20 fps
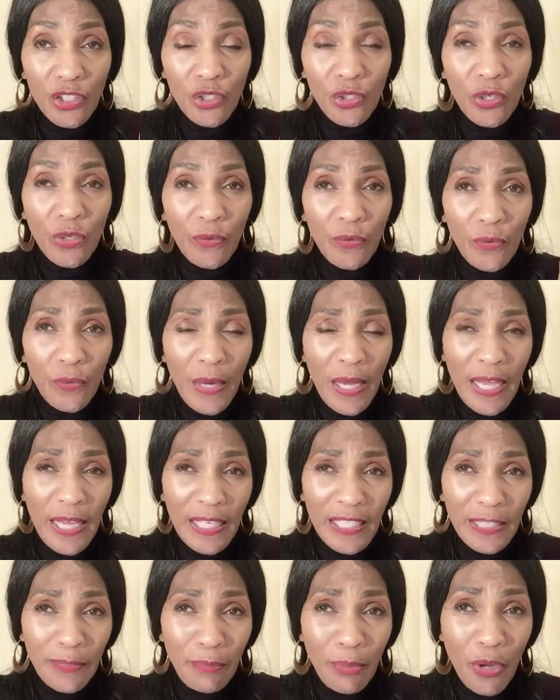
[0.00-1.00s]
to
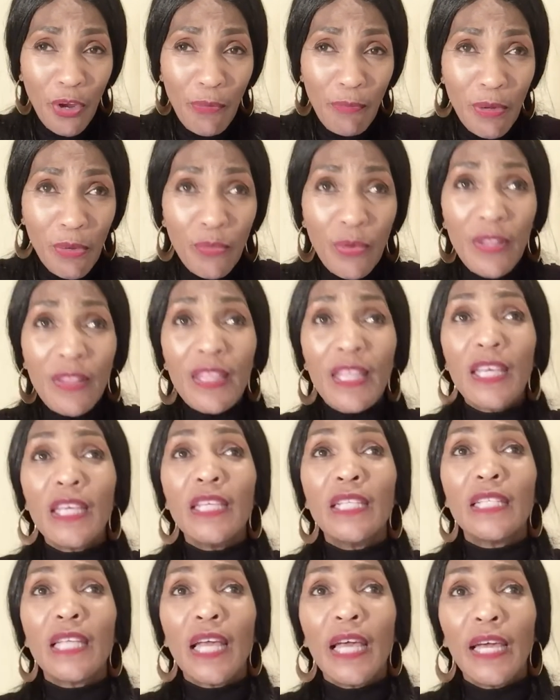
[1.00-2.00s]
experiment with
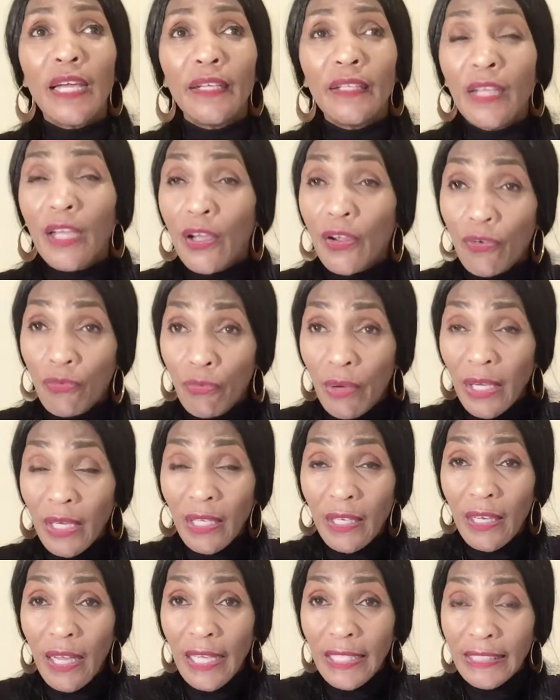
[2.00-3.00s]
these and
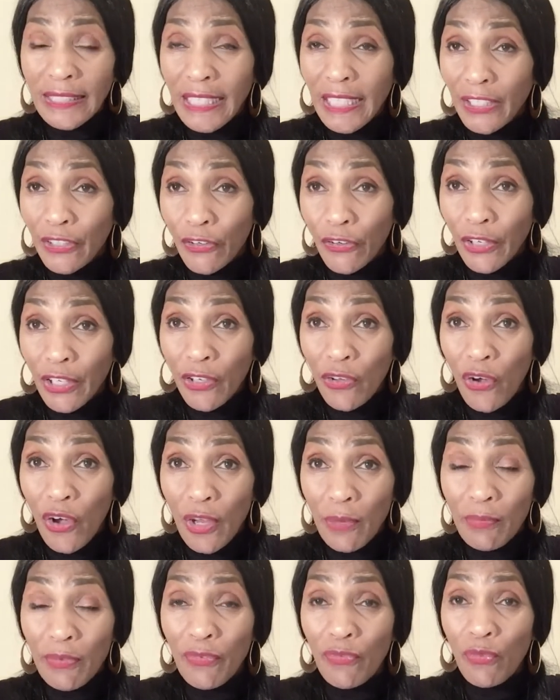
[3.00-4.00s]
recognize that early
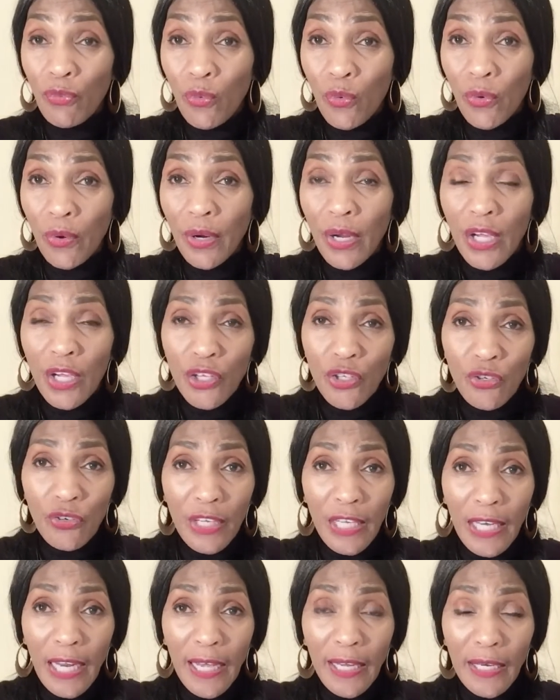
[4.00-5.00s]
on before you
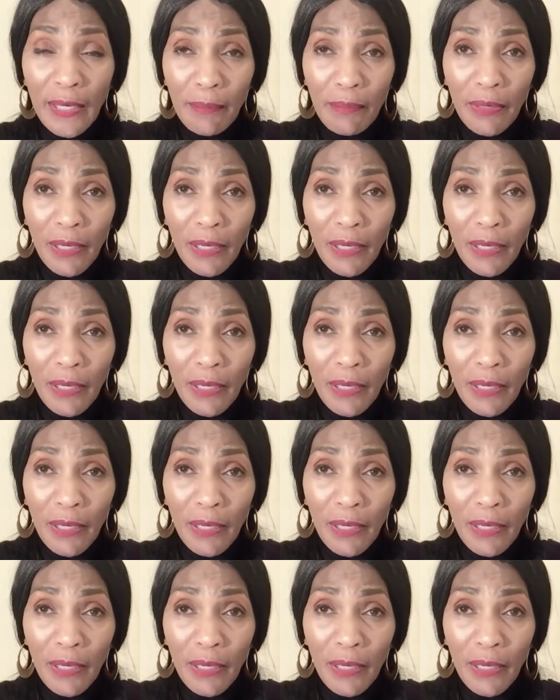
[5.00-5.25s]
get out in the